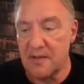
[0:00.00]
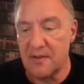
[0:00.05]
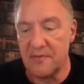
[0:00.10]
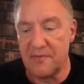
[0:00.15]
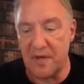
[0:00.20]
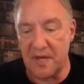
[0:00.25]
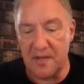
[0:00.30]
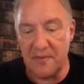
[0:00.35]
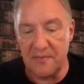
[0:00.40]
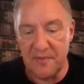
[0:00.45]

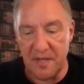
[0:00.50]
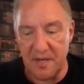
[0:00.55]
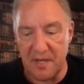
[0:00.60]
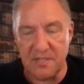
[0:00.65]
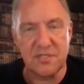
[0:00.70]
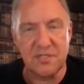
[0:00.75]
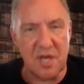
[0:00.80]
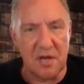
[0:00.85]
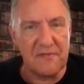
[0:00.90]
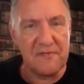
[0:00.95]
that are
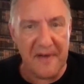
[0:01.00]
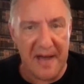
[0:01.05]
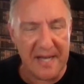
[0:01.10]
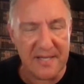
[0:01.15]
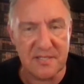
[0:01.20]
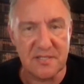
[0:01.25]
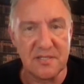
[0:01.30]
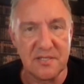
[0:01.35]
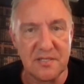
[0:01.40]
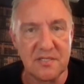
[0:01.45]
so
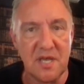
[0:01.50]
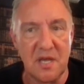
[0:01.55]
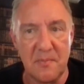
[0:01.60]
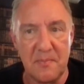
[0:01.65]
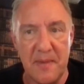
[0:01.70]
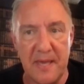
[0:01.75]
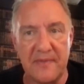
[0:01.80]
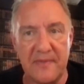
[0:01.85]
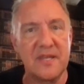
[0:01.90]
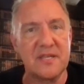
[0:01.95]
vast and so
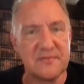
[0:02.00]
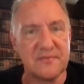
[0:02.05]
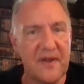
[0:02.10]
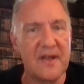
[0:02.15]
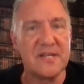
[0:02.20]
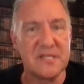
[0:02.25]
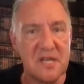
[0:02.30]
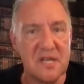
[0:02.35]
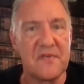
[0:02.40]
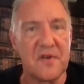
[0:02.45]
big that it's very
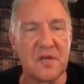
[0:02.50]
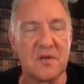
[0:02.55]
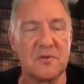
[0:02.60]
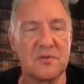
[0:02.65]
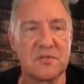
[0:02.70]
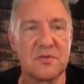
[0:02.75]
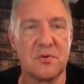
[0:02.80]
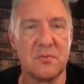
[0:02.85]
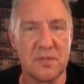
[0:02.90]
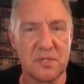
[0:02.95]
difficult
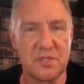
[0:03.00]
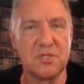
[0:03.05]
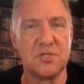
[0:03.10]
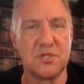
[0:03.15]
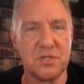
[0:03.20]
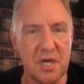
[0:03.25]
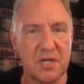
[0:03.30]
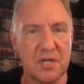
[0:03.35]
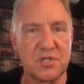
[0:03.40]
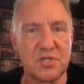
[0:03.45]
to almost
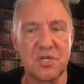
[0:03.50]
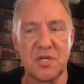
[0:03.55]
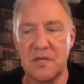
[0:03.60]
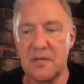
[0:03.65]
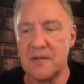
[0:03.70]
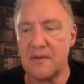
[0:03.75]
judge